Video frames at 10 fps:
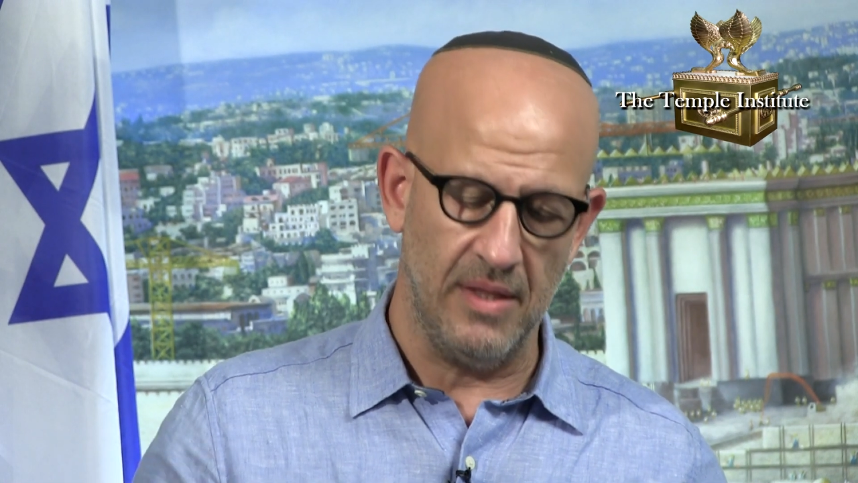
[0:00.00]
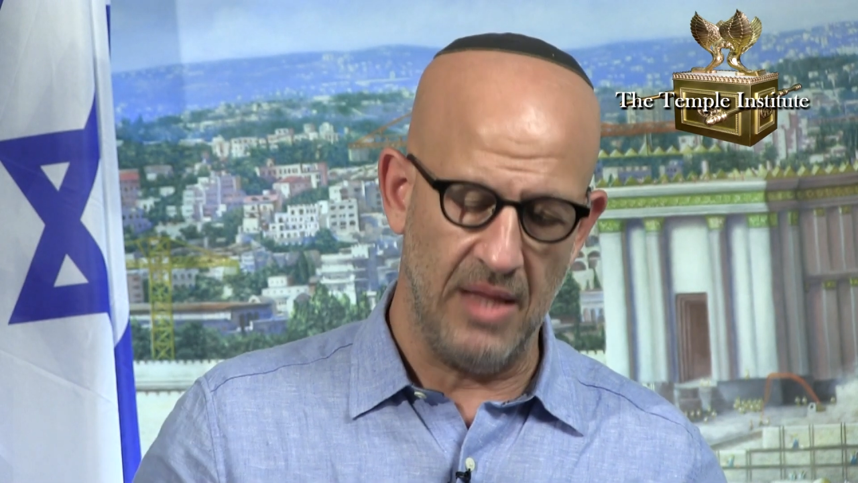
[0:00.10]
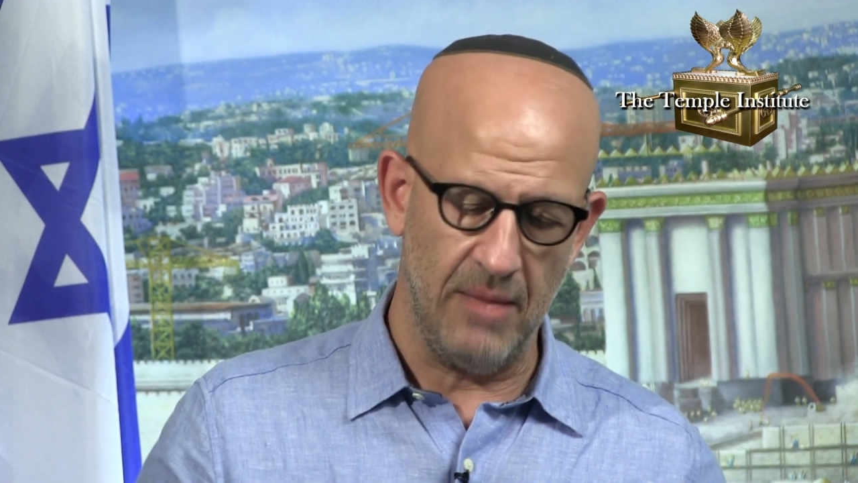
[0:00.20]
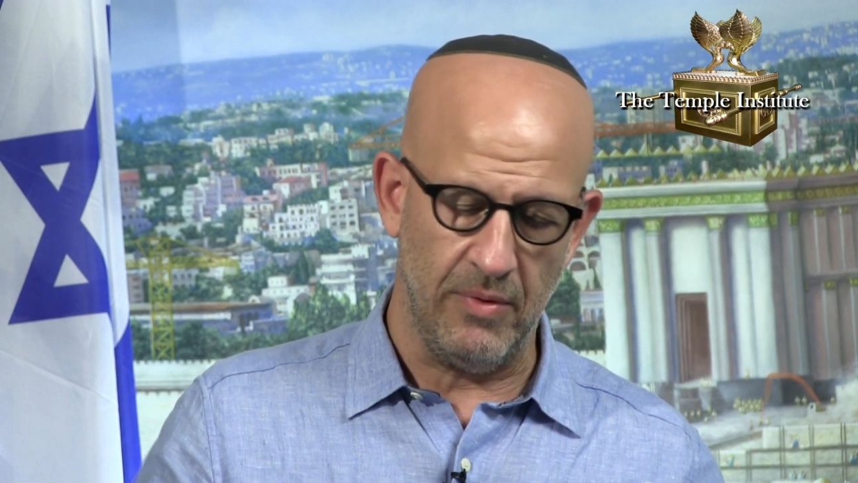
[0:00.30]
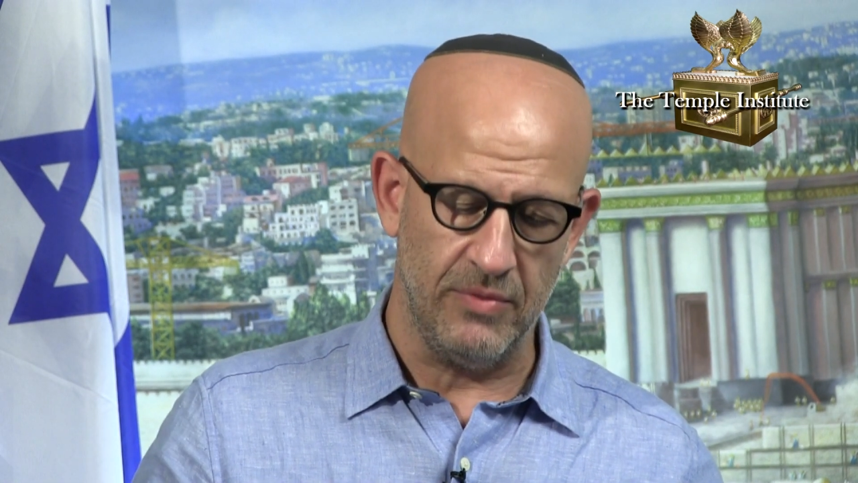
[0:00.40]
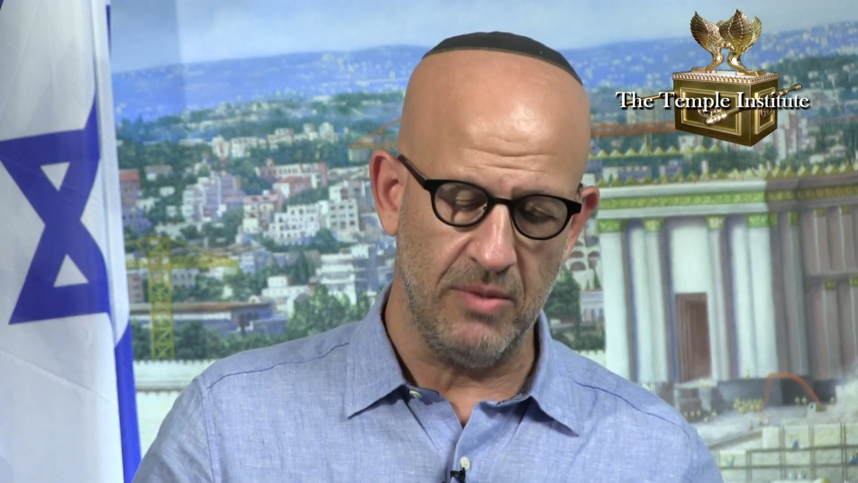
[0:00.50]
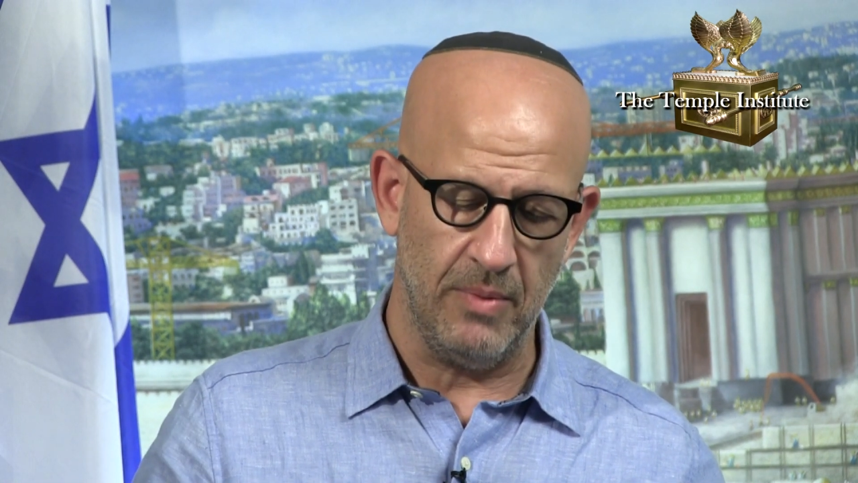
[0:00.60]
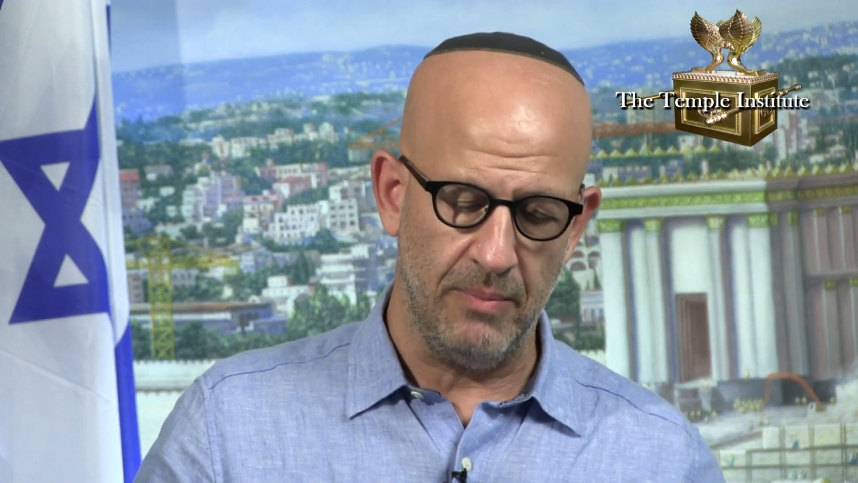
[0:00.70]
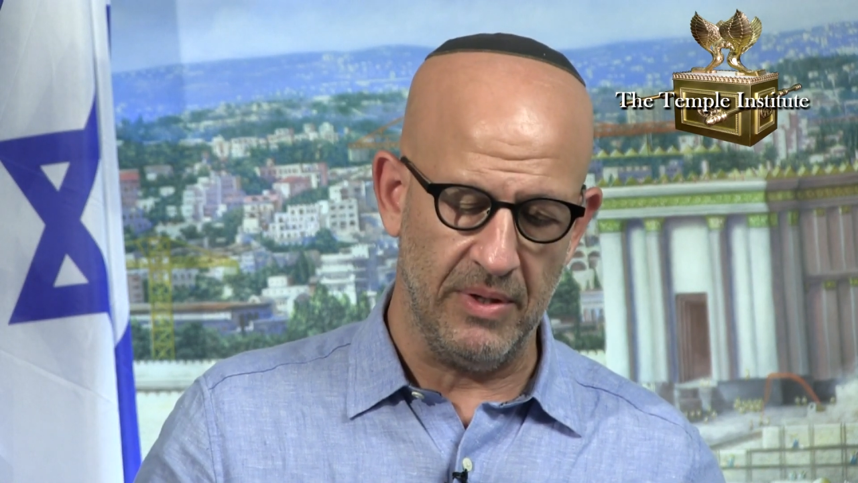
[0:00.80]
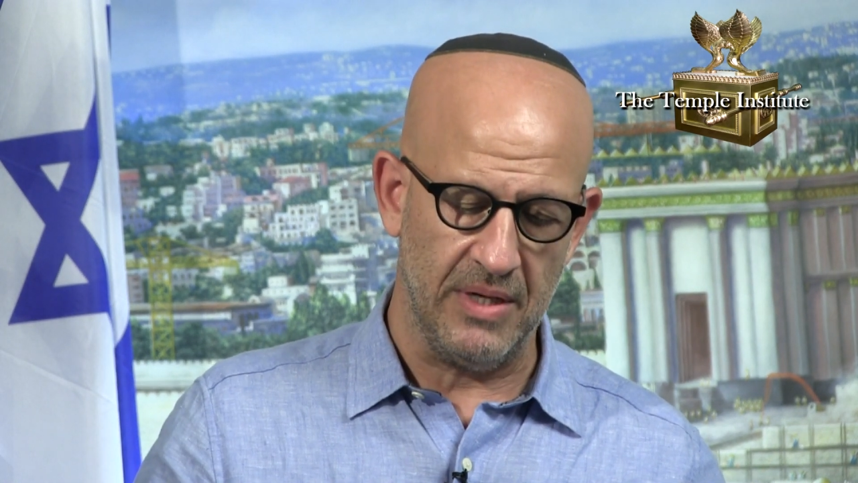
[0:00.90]
name of Rabbi
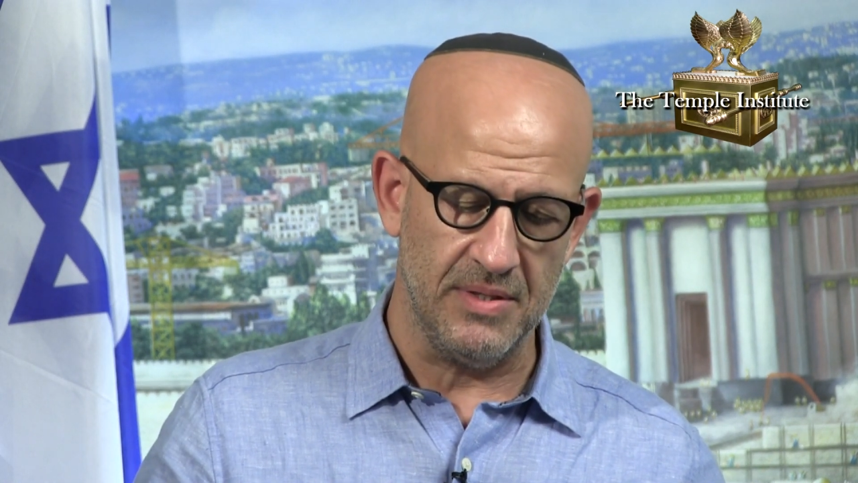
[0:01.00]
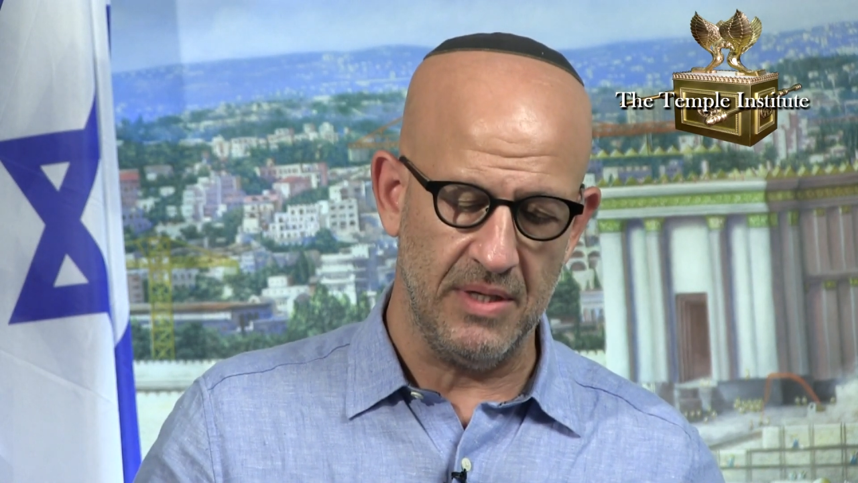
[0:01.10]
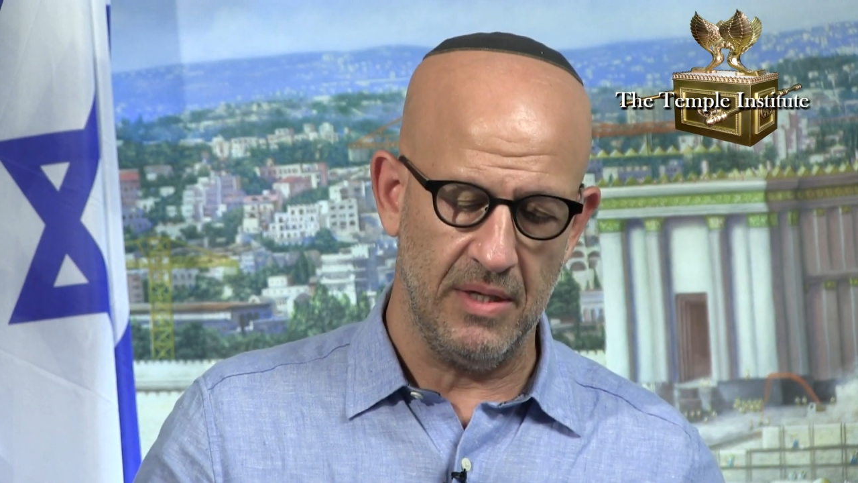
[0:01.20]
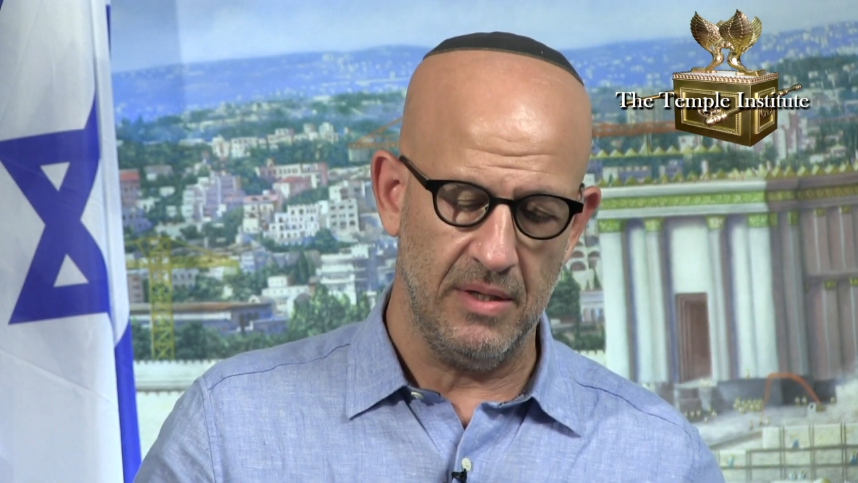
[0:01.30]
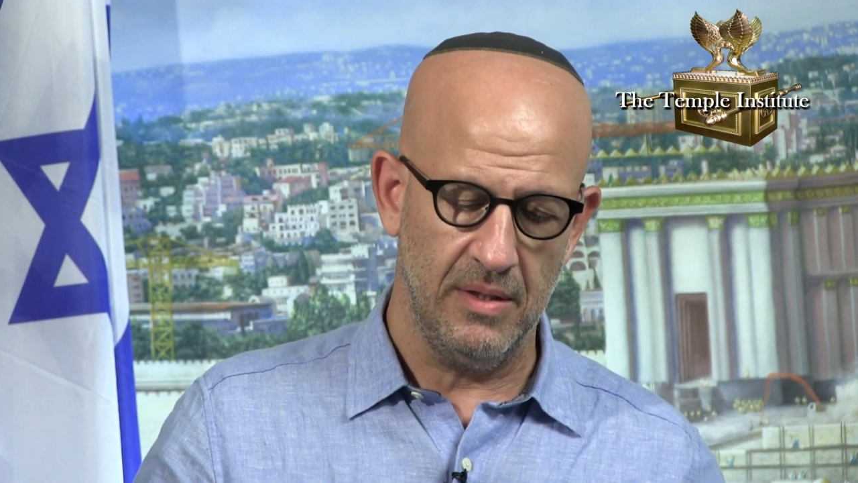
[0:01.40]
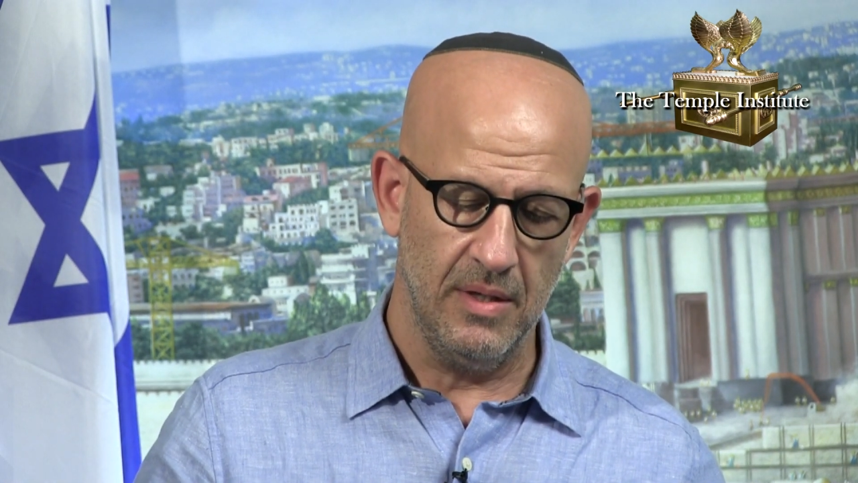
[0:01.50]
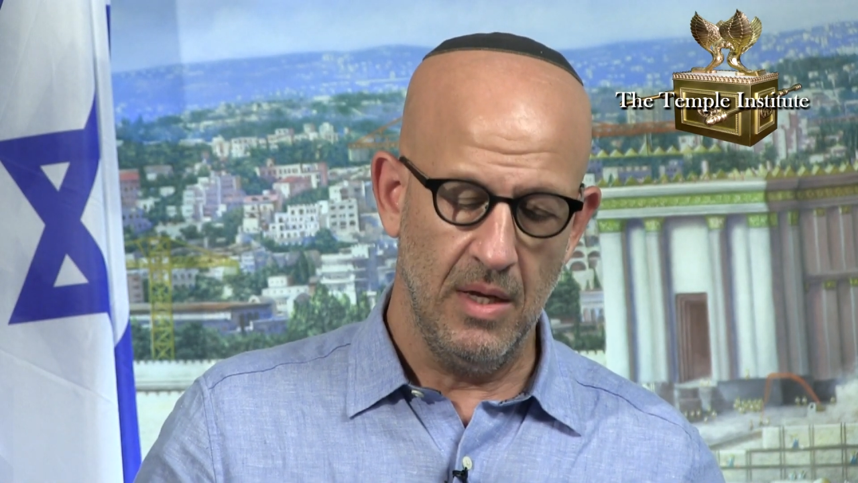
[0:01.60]
Shimon ben Chasida,